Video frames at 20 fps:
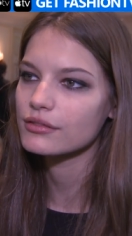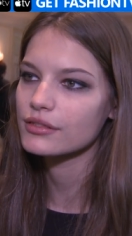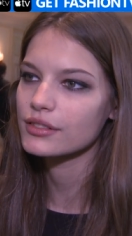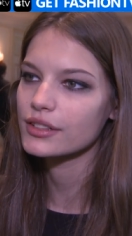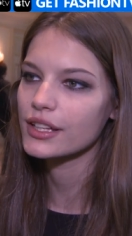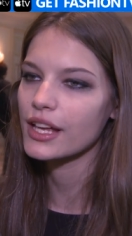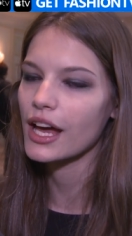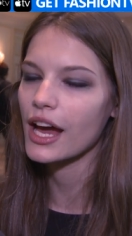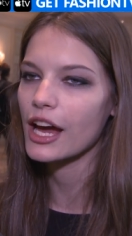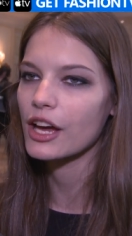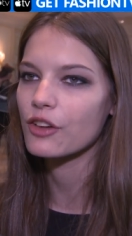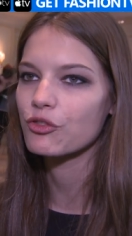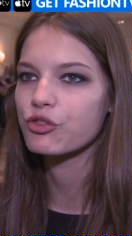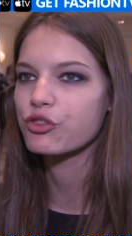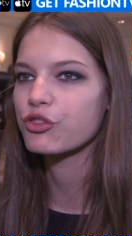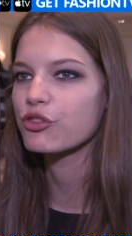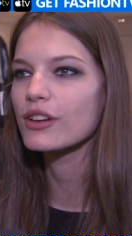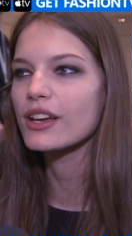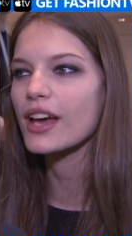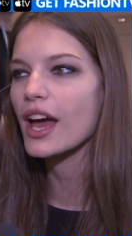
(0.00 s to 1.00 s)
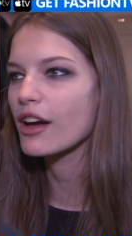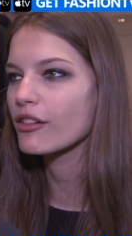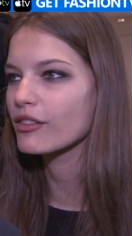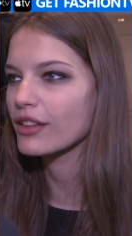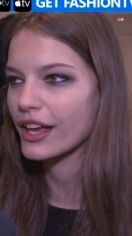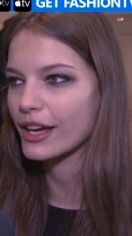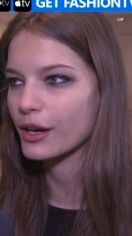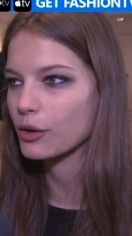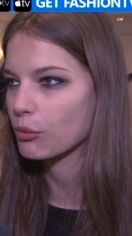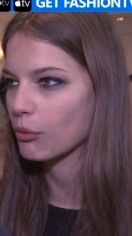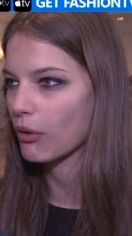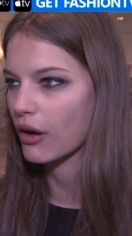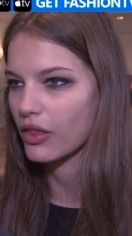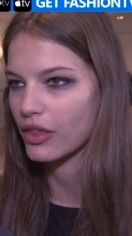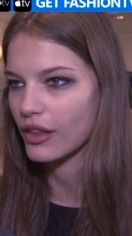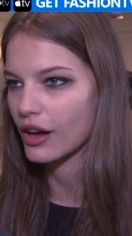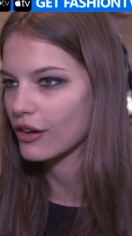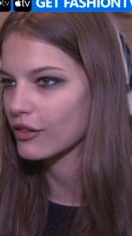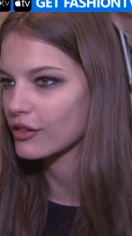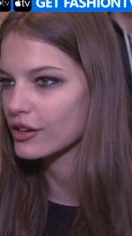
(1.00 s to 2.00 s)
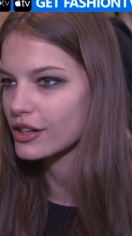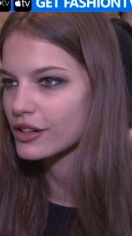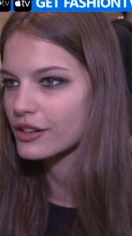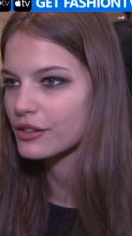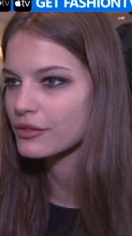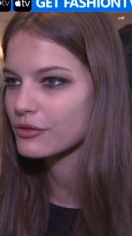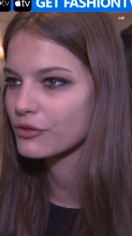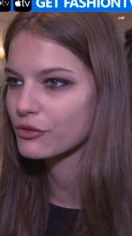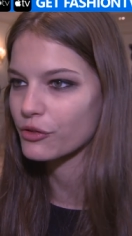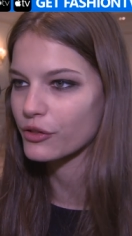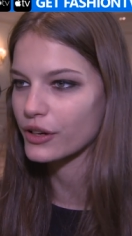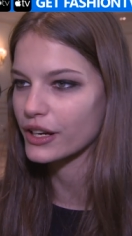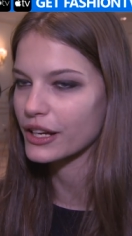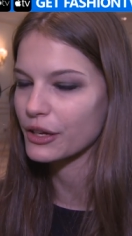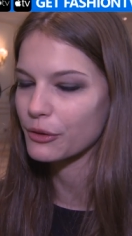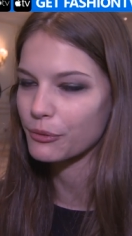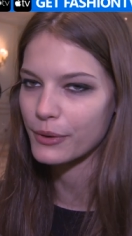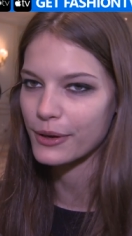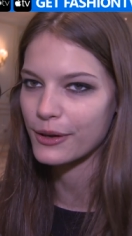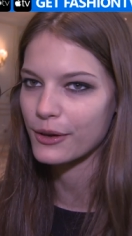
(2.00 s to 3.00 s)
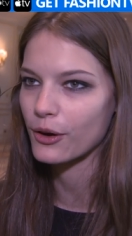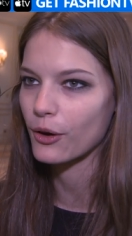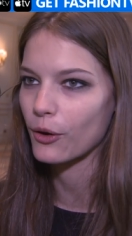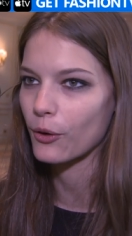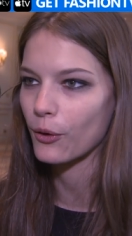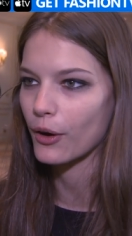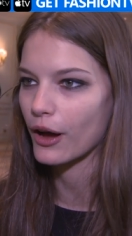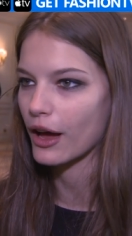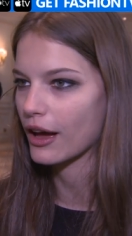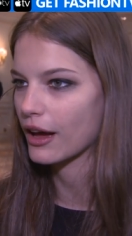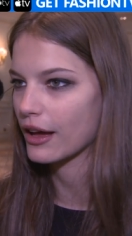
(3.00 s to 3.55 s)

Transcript: Yeah, if we have like one hour free, we go